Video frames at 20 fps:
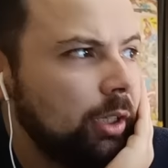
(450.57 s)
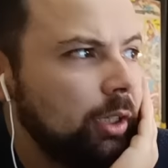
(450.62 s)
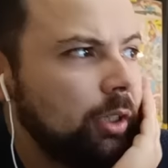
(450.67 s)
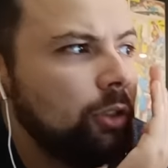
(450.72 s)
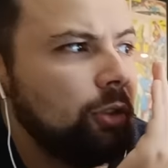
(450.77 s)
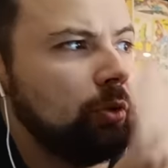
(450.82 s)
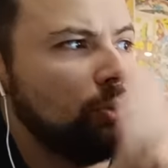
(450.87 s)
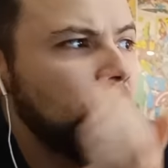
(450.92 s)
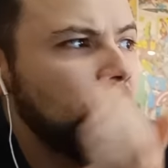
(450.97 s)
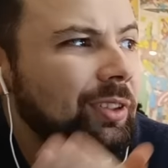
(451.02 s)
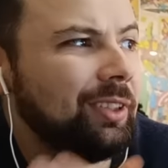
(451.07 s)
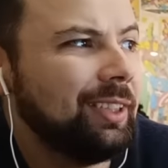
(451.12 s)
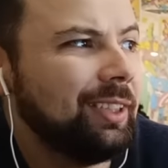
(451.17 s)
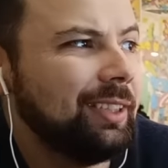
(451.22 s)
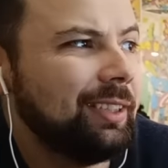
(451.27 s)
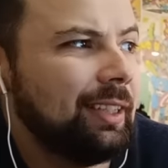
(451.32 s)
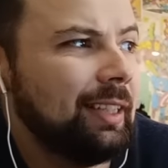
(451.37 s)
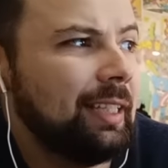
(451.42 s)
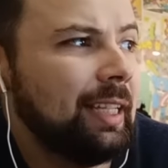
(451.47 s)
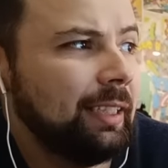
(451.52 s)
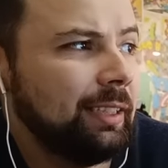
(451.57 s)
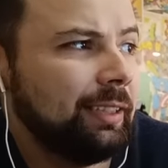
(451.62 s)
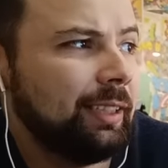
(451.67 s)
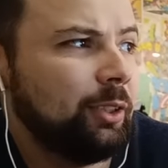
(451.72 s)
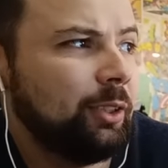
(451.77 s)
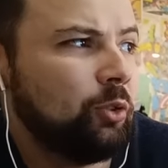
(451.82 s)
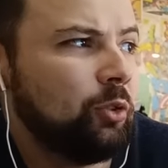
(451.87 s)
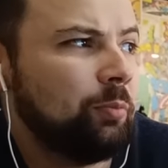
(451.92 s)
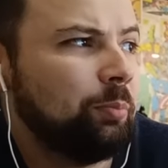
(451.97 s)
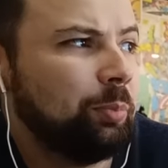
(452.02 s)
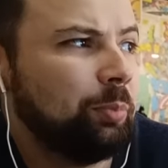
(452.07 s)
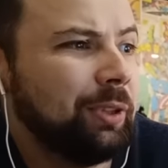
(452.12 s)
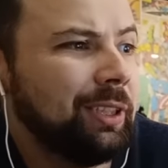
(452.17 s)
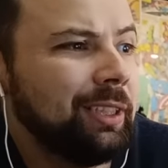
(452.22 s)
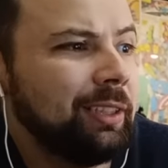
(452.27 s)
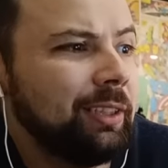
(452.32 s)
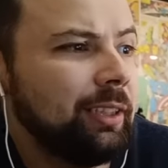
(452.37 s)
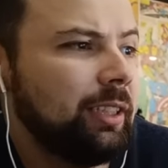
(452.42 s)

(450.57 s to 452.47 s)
So that's a completely